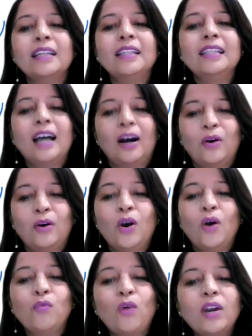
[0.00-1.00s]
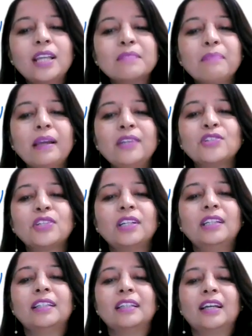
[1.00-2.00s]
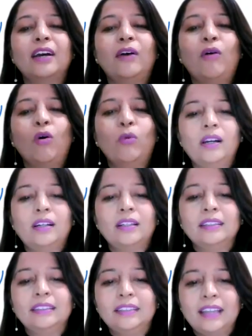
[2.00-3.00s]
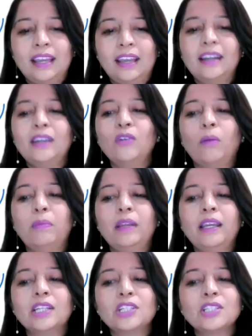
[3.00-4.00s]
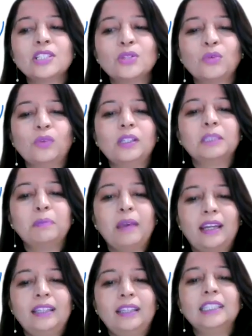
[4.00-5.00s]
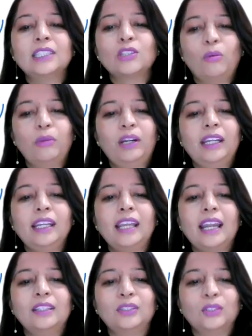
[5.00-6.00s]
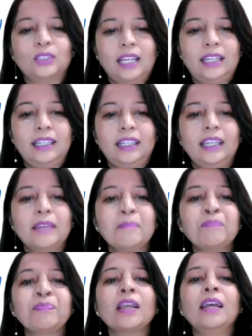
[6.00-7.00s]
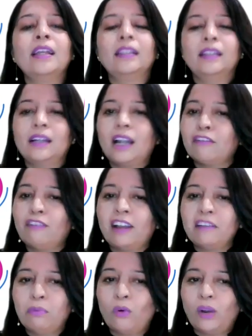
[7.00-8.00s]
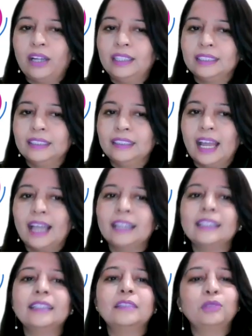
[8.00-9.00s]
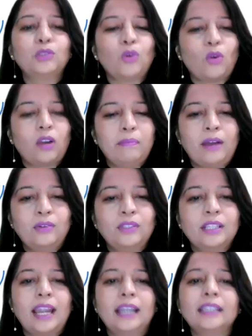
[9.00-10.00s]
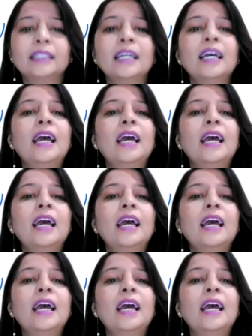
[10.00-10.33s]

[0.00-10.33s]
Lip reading: Now, what is mentioned over there in obligations towards parents, community, and society? There are 5 points in that. Let me talk about that.